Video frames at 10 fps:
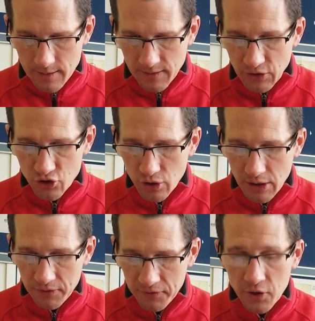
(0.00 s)
This should
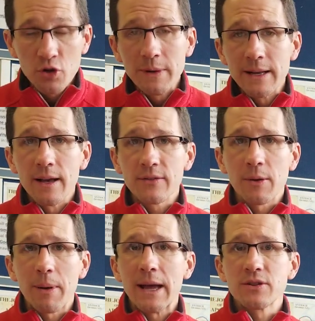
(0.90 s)
confirm in us a
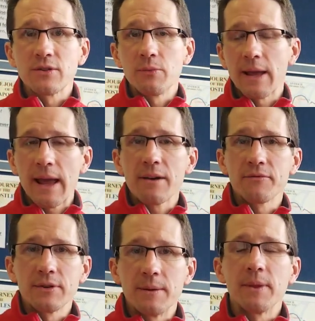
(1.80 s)
passion that we have
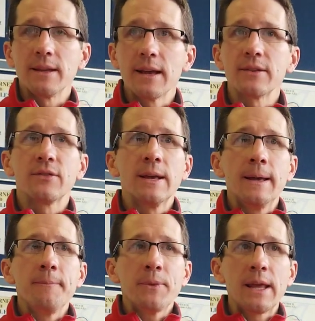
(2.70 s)
for him, that yes,
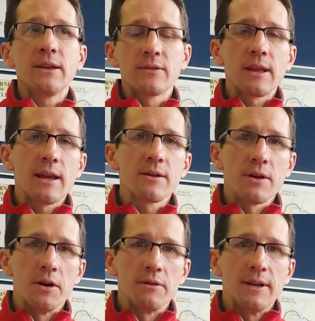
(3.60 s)
he's the
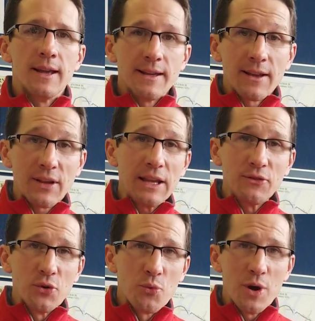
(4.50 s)
hero. Yes,
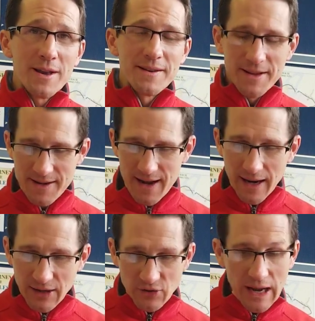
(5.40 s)
he's the one I
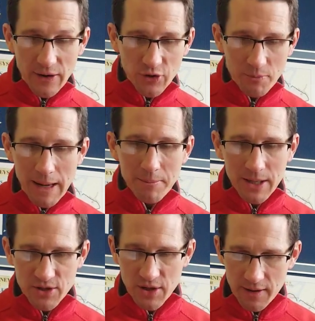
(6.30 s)
desire to make
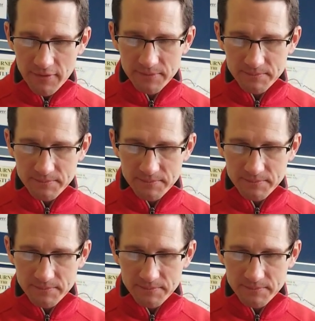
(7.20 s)
much of.